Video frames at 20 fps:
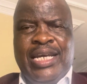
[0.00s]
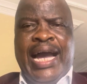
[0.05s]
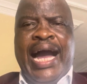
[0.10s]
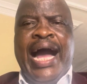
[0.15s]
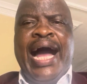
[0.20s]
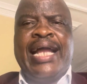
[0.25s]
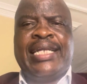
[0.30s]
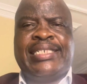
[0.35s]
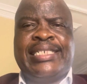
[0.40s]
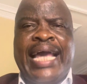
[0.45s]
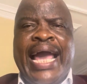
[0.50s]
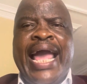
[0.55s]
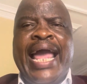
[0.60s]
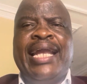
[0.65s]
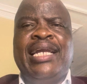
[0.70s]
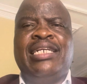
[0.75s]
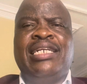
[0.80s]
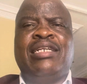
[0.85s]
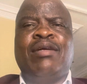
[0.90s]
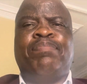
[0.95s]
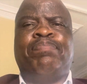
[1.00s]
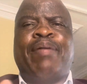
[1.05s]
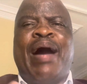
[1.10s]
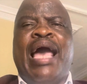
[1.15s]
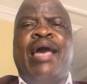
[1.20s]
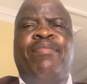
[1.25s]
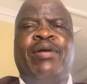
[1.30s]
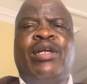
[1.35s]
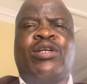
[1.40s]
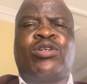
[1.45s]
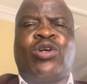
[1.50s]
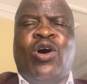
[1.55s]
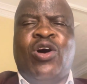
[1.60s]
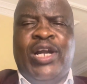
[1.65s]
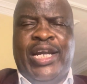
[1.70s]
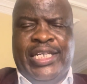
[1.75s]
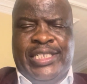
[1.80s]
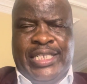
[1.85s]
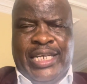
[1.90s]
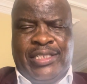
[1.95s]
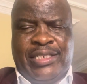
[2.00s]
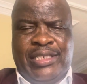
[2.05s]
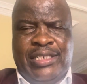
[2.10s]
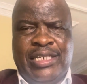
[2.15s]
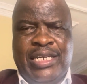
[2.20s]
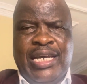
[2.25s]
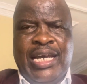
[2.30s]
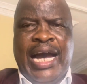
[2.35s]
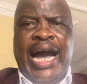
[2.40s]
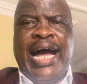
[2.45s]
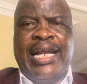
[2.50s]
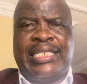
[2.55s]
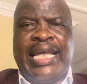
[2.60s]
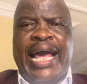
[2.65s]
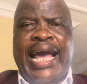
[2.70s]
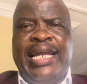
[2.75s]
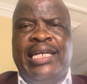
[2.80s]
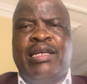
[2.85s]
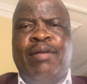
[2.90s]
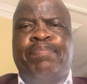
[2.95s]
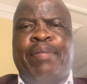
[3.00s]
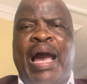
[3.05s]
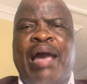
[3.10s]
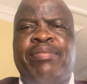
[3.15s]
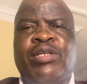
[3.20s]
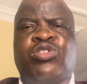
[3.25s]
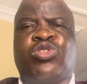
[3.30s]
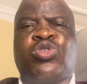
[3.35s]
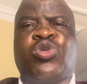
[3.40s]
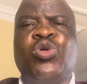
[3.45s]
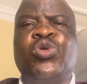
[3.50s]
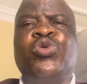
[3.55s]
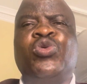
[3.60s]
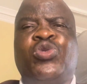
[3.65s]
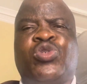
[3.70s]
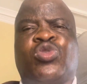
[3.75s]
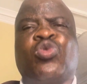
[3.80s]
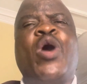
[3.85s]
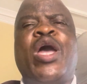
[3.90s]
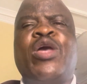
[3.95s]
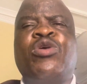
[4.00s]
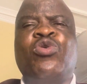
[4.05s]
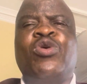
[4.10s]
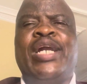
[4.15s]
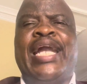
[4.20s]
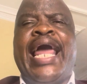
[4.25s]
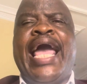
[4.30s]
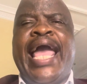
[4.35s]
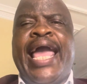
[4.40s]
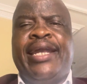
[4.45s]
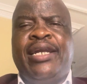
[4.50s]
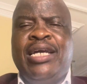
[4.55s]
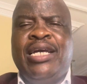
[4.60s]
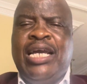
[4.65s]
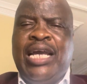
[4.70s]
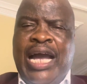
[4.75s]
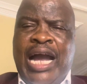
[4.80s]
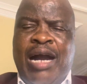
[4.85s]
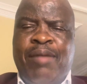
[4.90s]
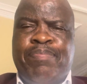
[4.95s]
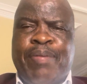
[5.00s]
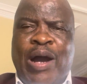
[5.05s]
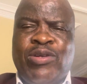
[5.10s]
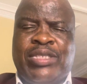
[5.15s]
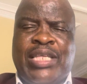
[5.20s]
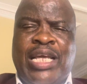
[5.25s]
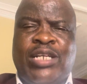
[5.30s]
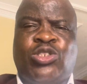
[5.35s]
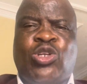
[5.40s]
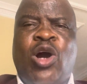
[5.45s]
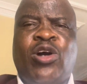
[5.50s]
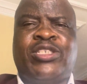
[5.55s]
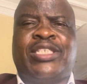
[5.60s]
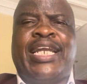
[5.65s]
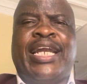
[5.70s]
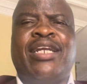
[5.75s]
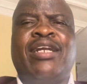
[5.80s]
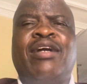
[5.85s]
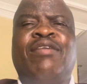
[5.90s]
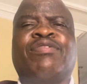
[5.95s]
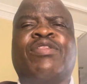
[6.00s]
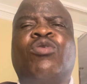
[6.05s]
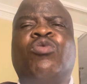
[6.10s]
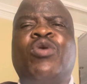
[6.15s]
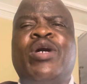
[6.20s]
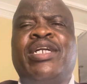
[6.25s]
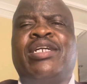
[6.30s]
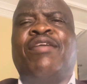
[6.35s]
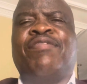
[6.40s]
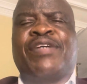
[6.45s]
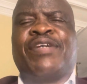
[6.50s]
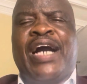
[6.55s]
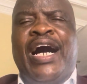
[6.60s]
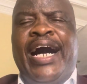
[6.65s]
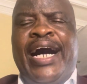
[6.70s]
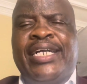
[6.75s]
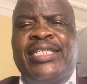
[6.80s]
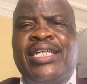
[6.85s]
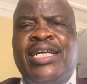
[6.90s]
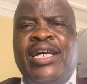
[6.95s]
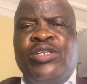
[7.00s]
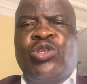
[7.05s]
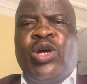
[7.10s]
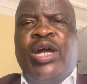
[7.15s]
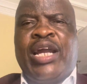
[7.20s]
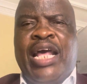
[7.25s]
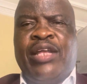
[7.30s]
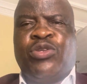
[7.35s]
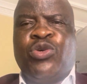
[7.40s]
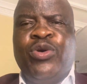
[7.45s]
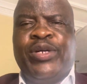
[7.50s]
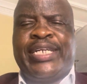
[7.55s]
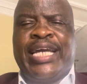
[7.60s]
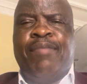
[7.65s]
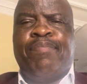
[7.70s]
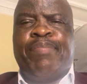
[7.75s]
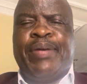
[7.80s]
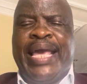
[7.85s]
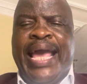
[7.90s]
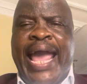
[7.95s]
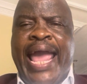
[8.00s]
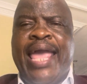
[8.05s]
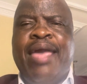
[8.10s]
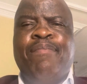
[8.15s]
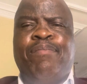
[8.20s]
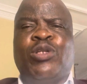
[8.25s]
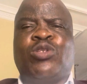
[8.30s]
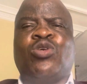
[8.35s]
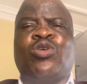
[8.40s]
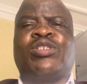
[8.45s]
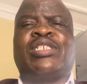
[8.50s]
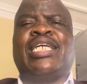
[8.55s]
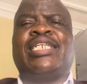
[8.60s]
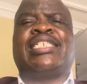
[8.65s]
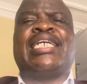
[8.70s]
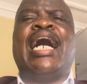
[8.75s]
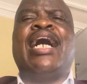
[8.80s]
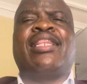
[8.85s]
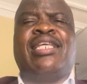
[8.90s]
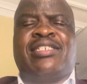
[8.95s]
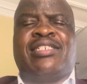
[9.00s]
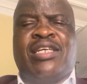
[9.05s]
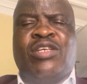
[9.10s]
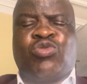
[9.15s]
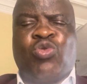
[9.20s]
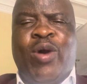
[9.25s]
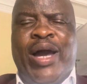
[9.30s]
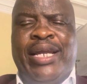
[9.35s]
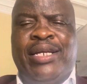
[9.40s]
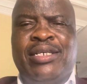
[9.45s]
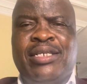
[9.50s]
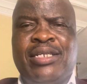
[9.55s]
Attend Bible colleges. Attend Bible schools where you learn about the doctrine of the word of God so that you can be able to teach others as well.